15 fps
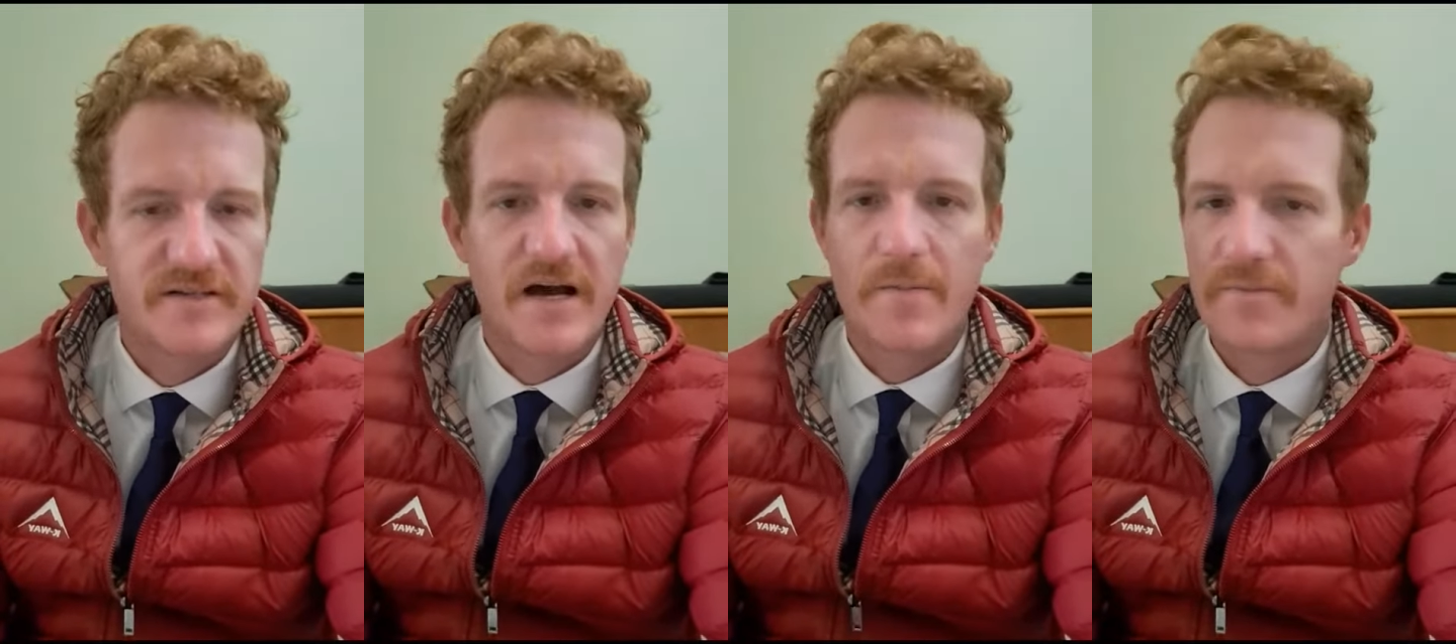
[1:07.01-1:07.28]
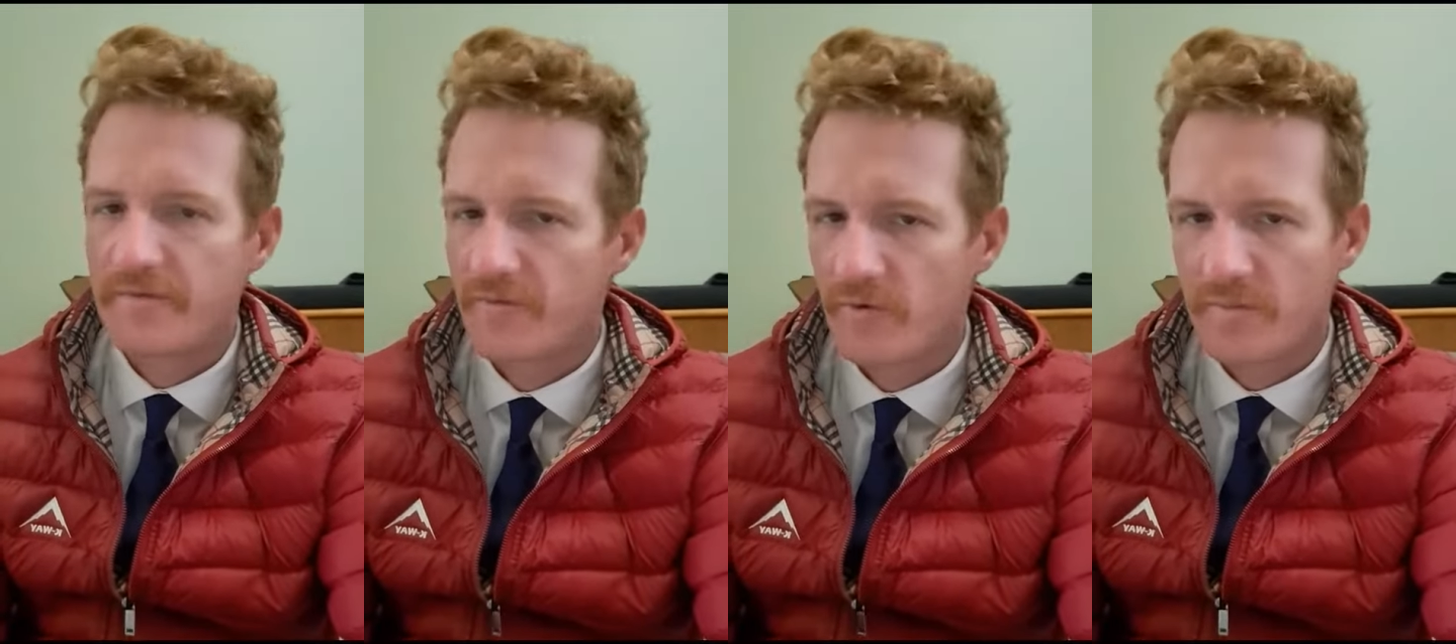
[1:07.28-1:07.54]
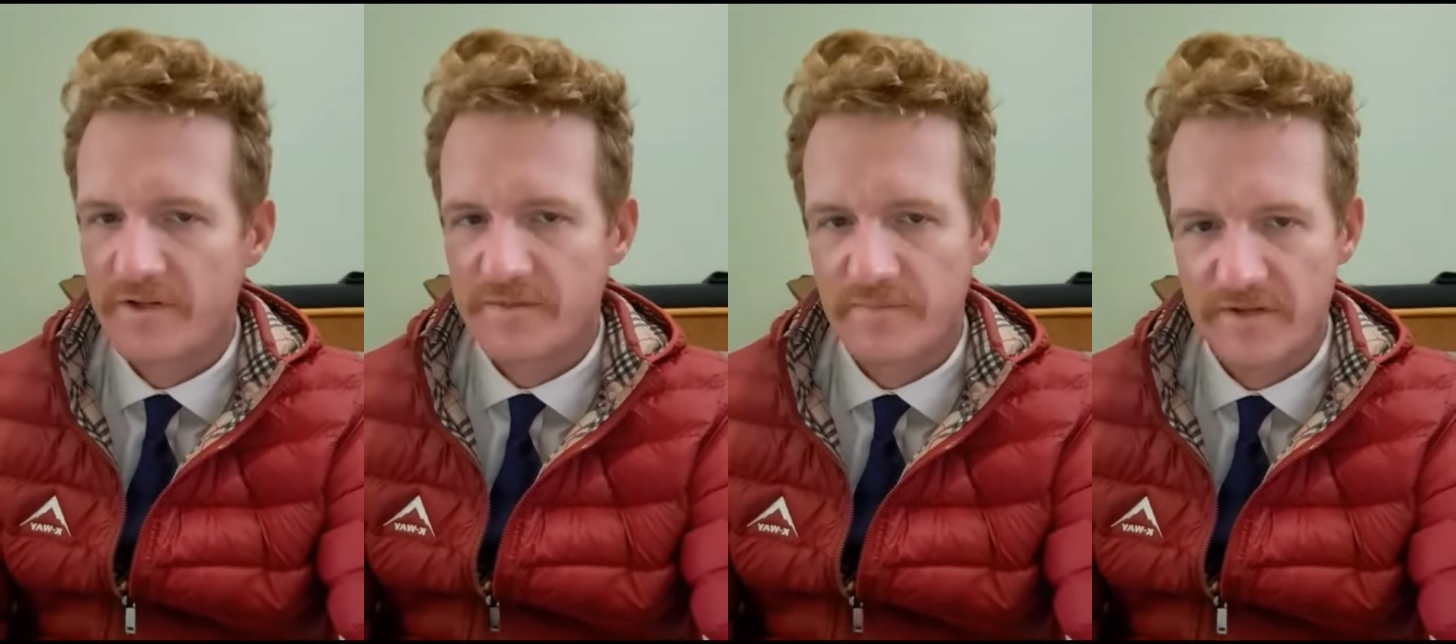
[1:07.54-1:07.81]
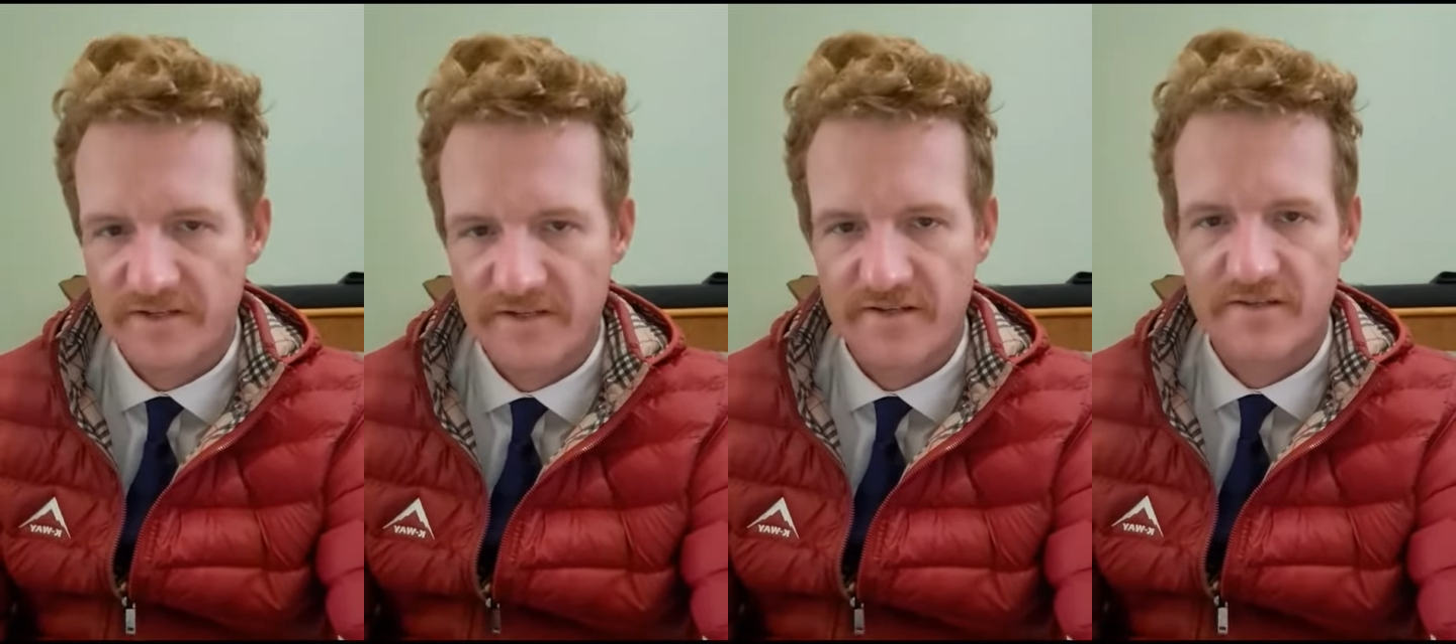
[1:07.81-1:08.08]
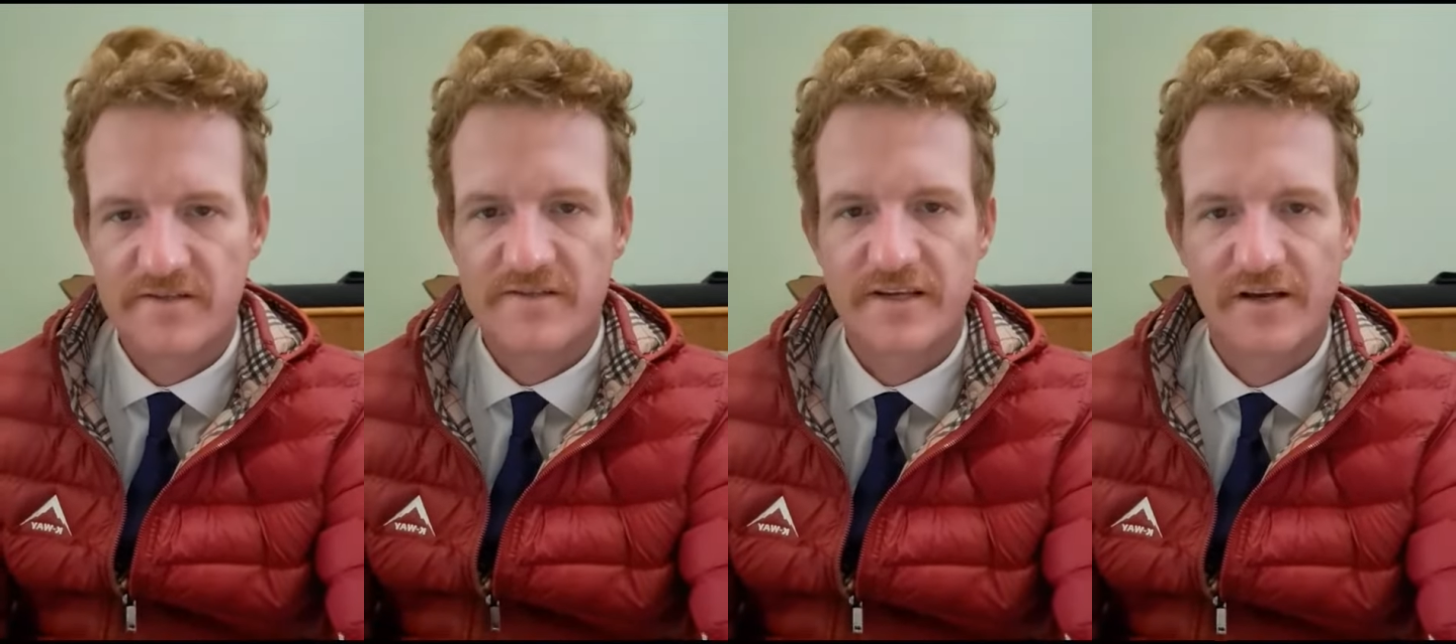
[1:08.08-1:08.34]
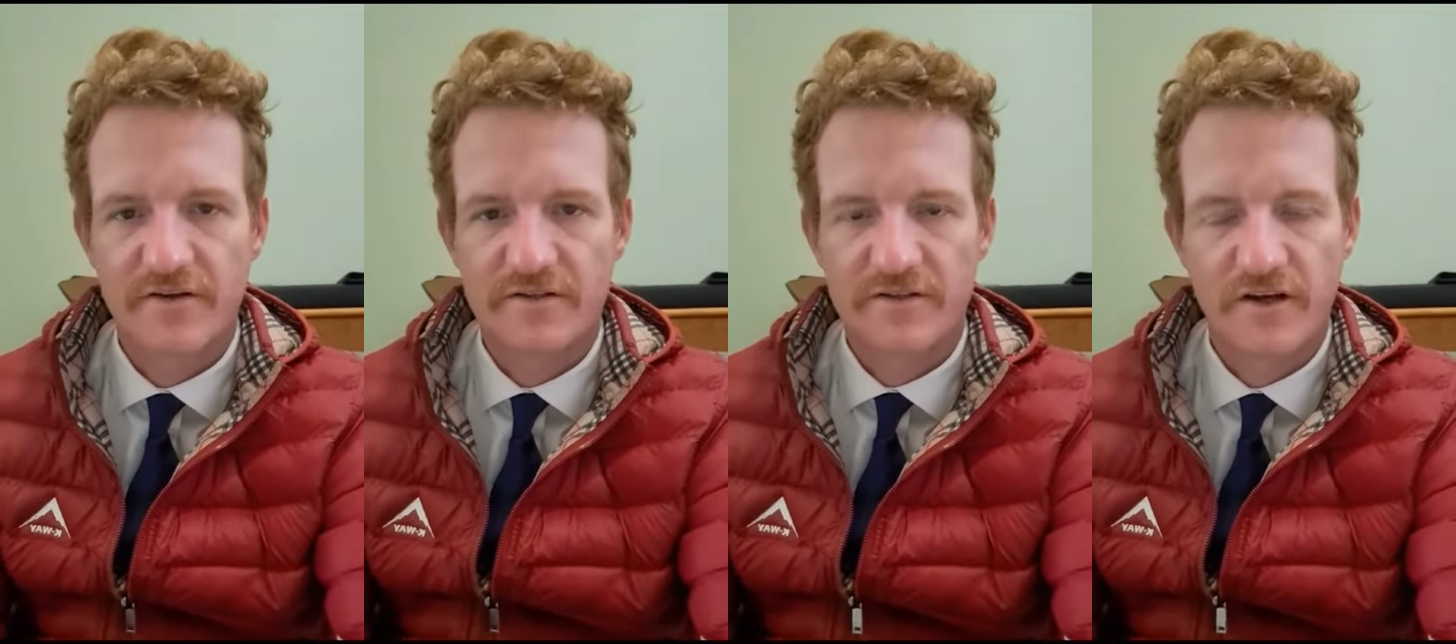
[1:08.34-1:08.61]
high performance business and
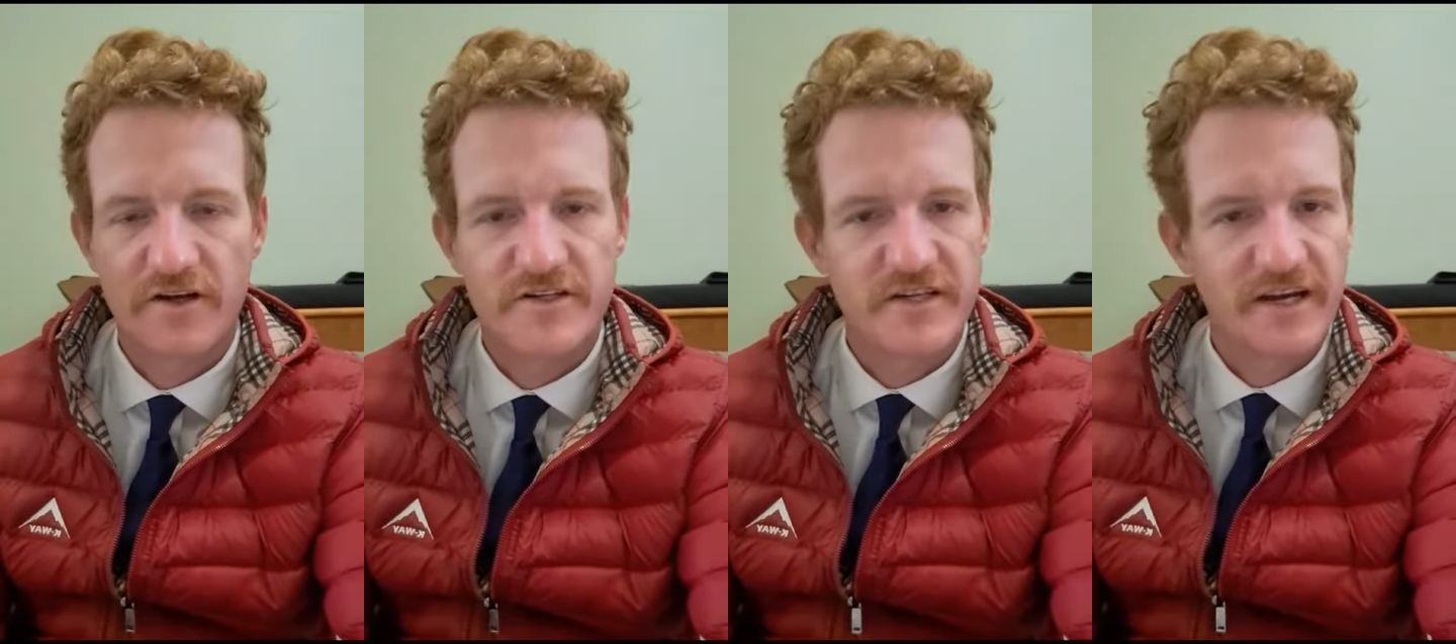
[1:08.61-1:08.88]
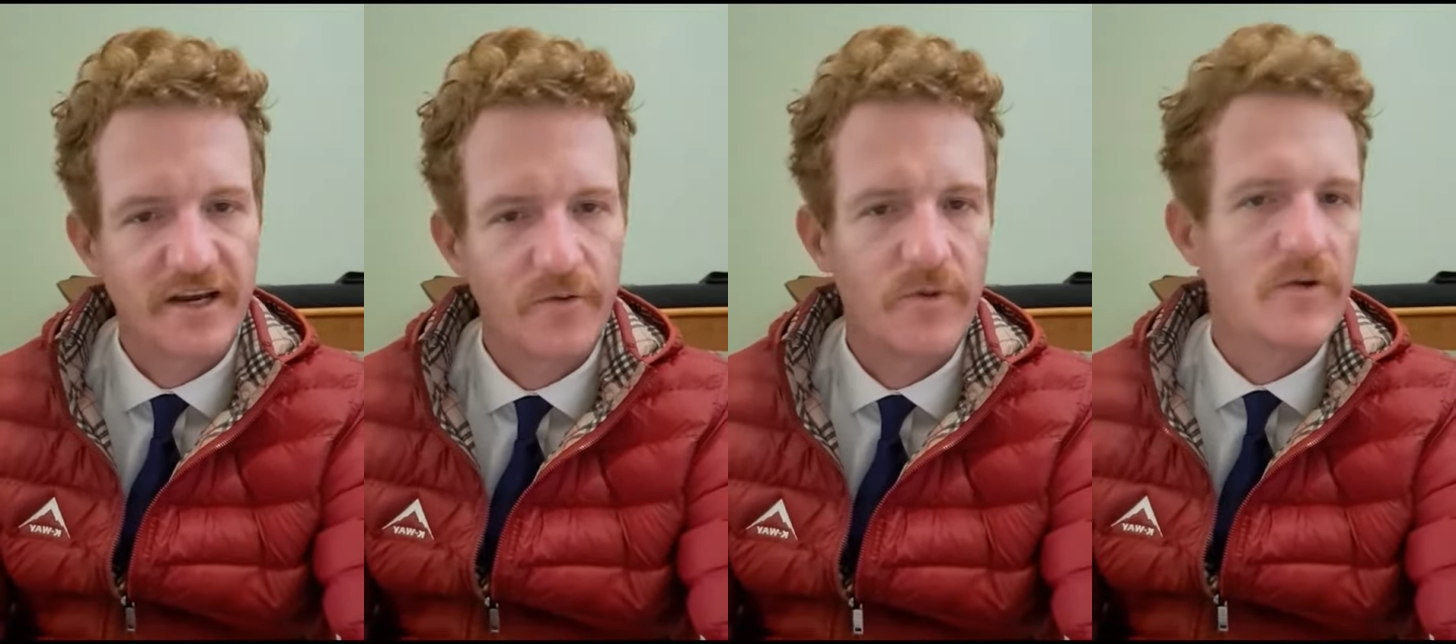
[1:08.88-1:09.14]
sales coaching.